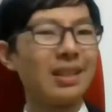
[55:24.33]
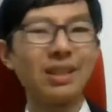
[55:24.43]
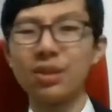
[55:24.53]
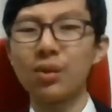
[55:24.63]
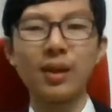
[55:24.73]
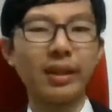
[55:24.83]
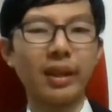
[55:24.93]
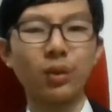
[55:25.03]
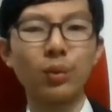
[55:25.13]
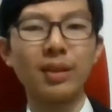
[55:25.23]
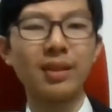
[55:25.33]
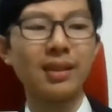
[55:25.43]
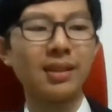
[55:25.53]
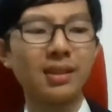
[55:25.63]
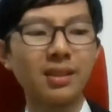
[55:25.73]
Sure why not? Do I think
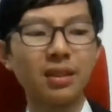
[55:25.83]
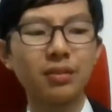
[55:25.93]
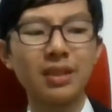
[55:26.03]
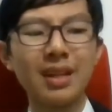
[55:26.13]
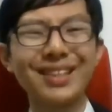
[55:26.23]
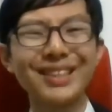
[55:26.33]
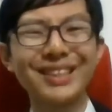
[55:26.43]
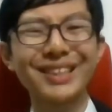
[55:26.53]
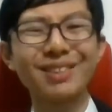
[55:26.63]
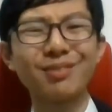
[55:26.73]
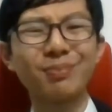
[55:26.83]
it deserves the Oscar?